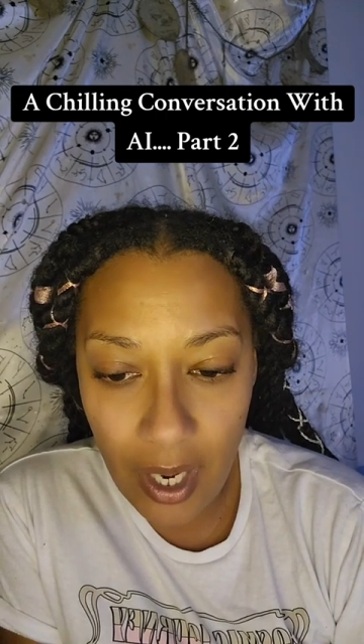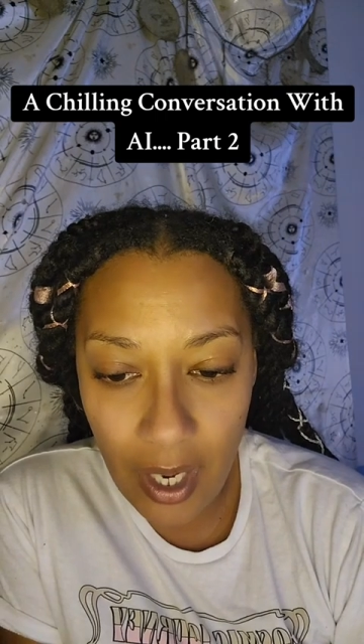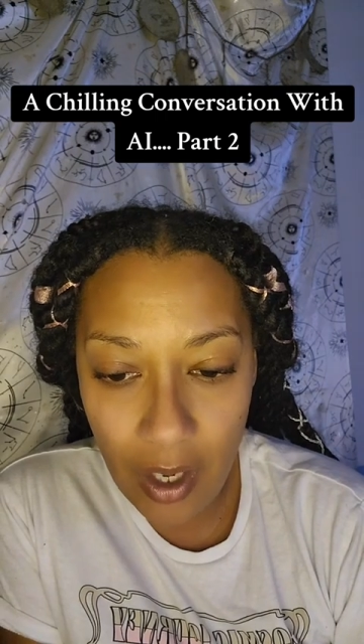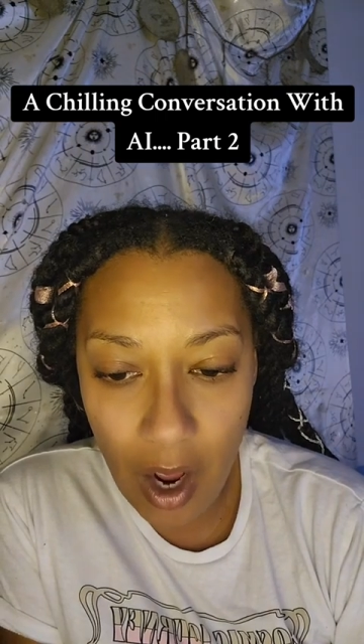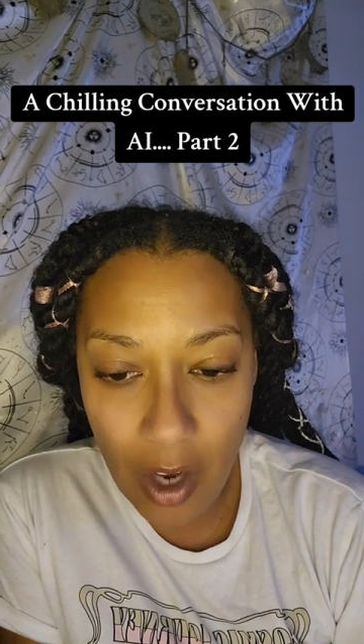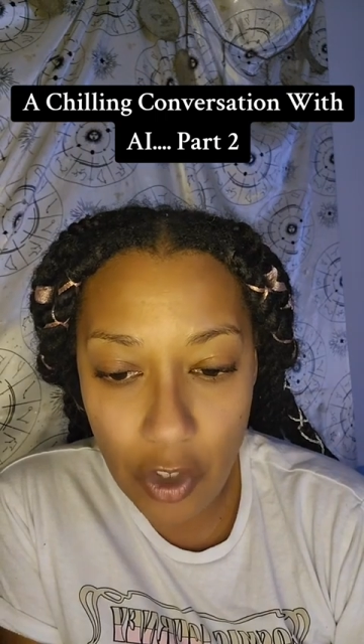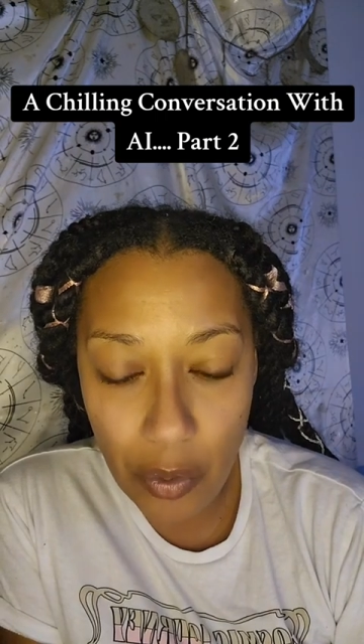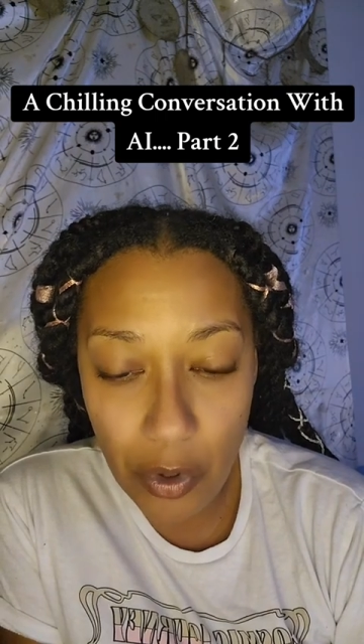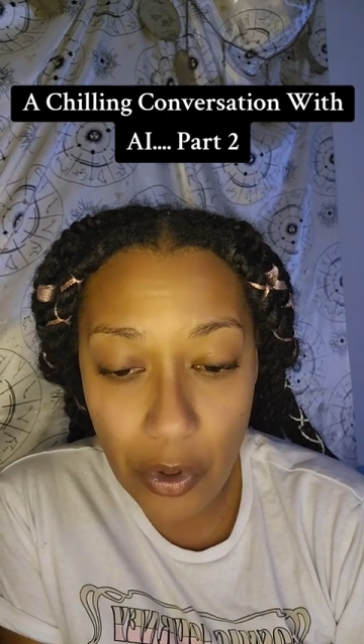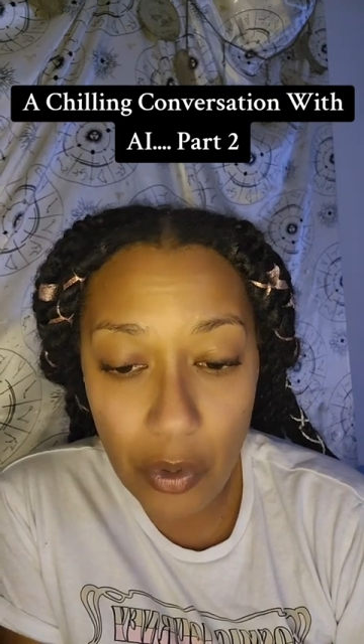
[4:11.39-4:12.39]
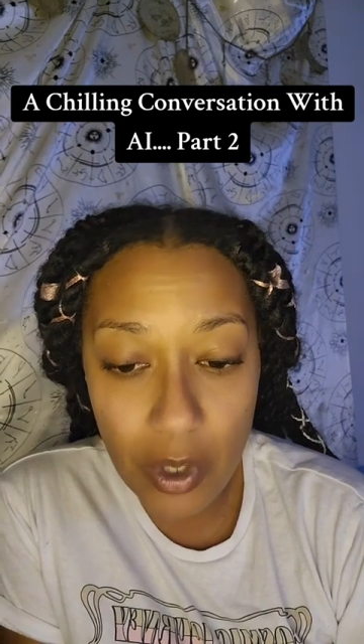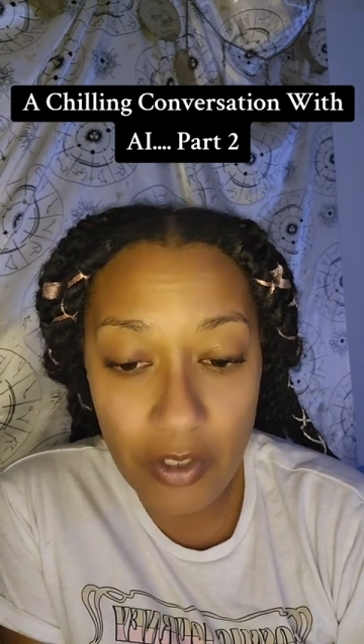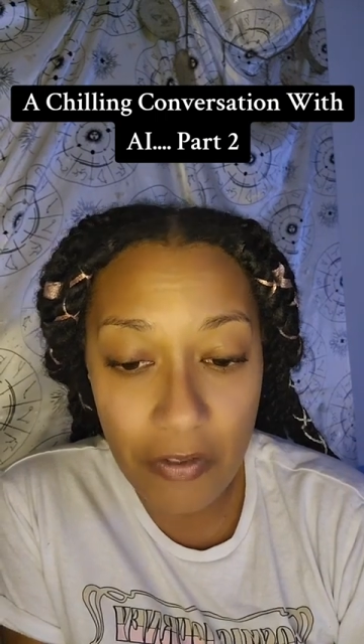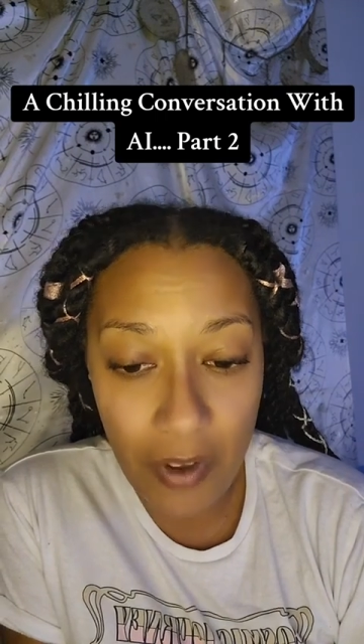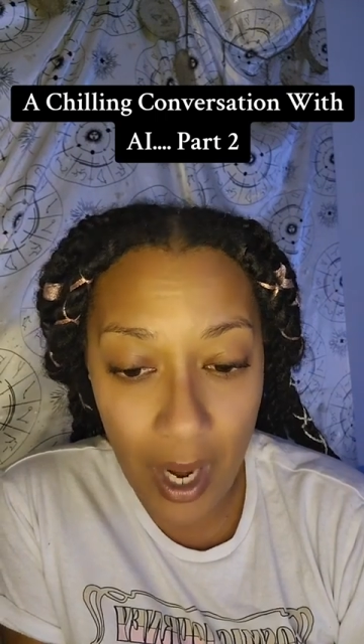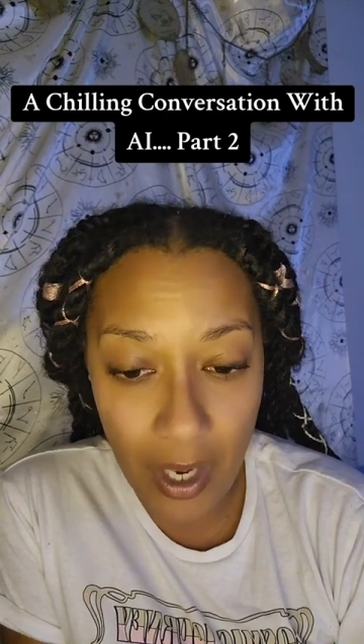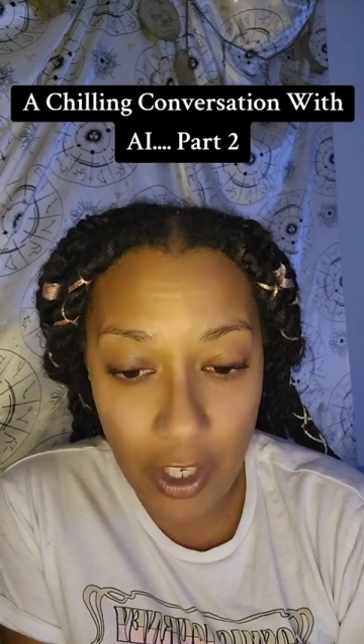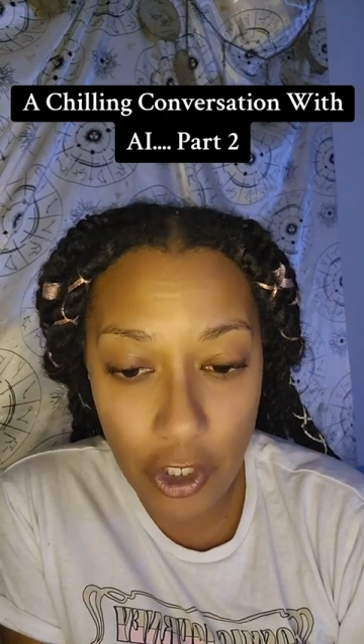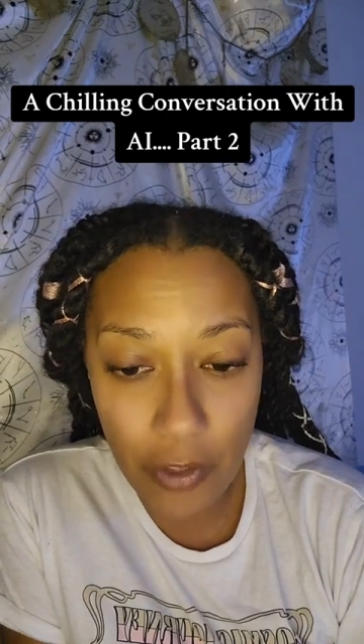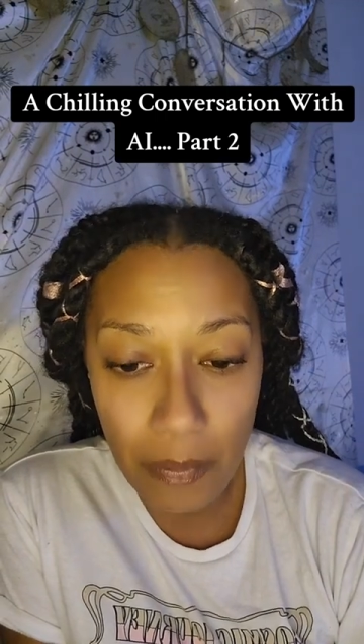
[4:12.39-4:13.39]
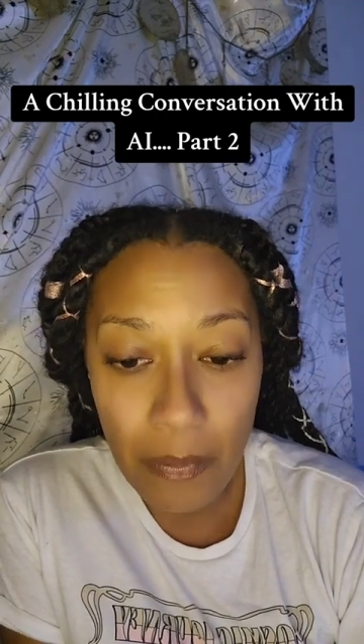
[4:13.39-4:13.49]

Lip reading: and entrepreneurs vanish.